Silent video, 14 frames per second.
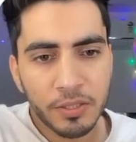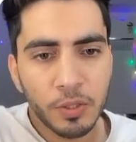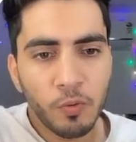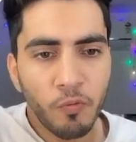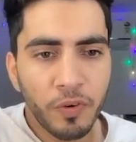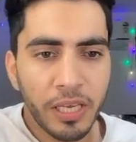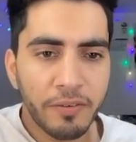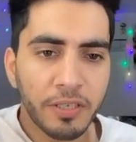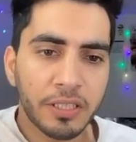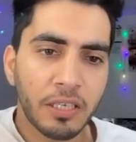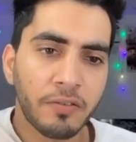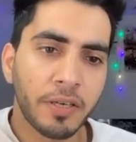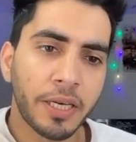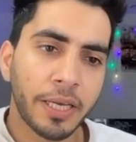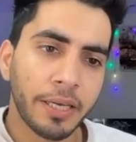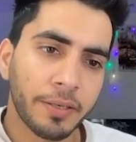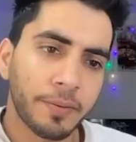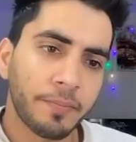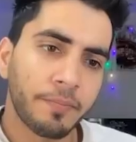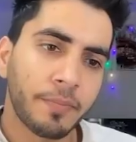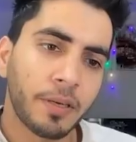have a server here,
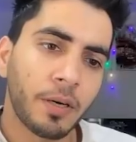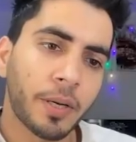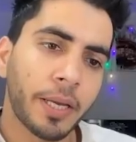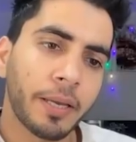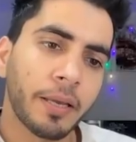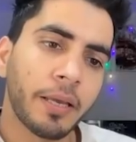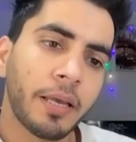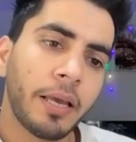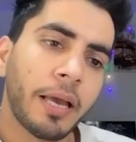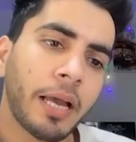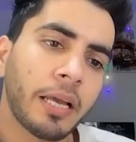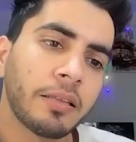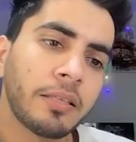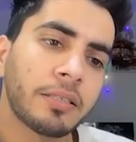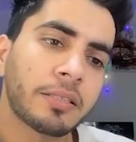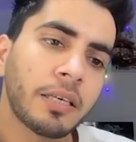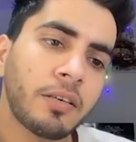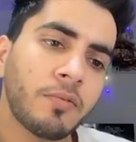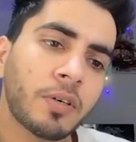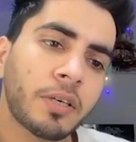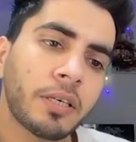okay, and this
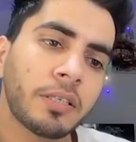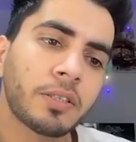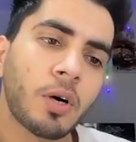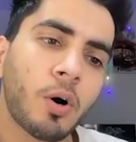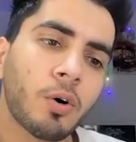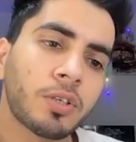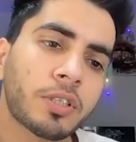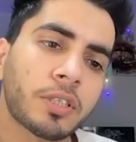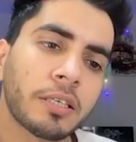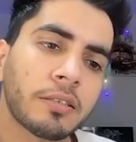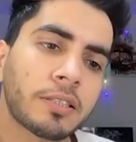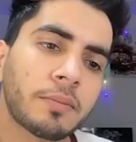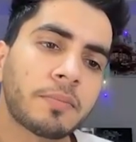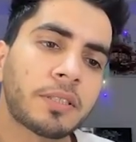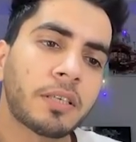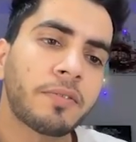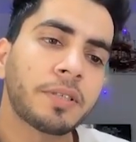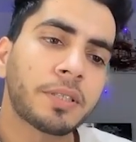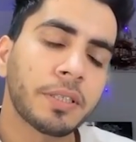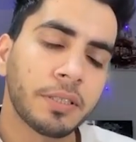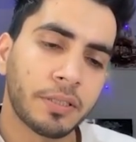server is hosting some
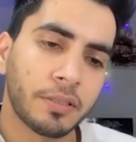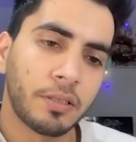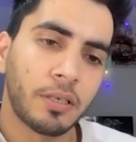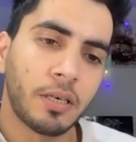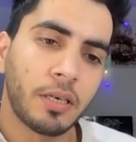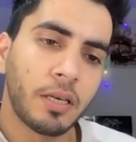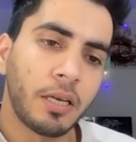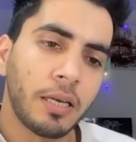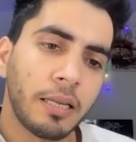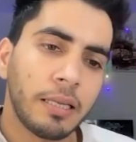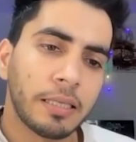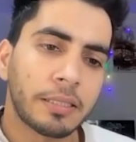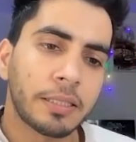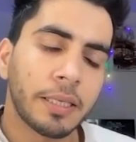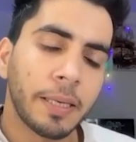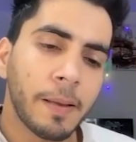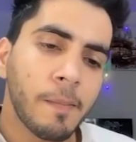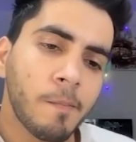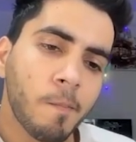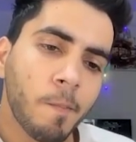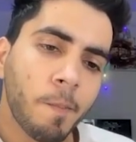services. Let's say
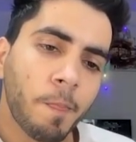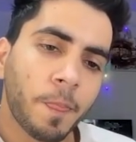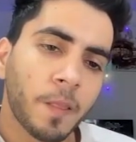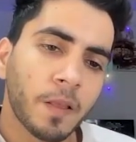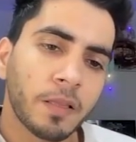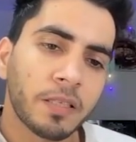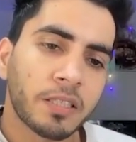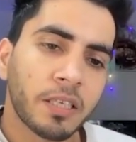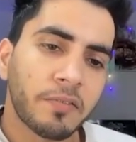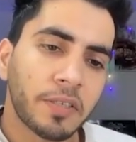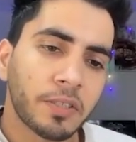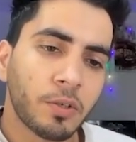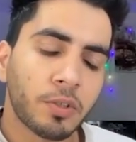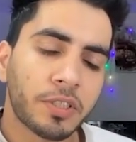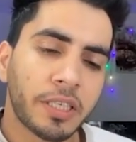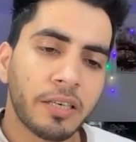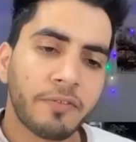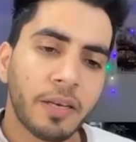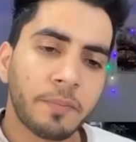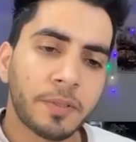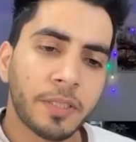the server is hosting a
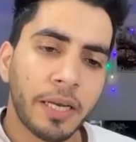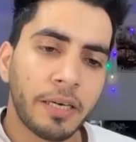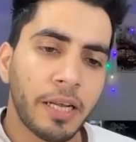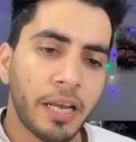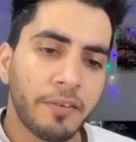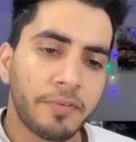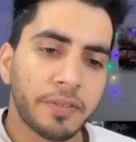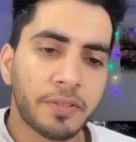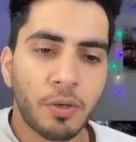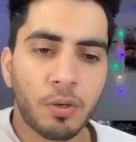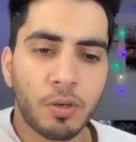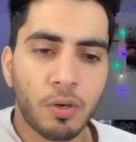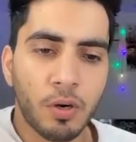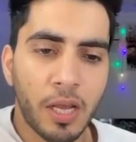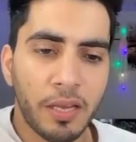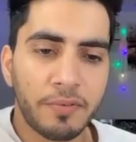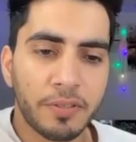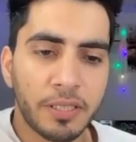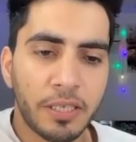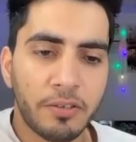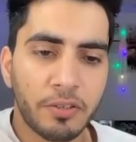website,
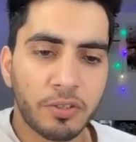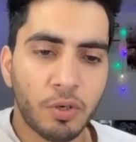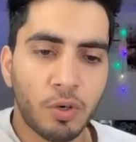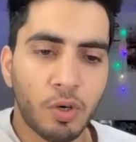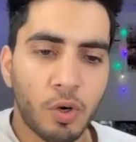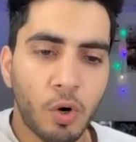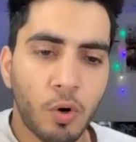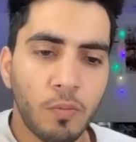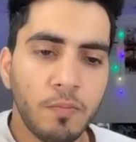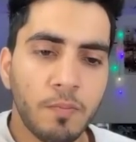avisnetworks.com,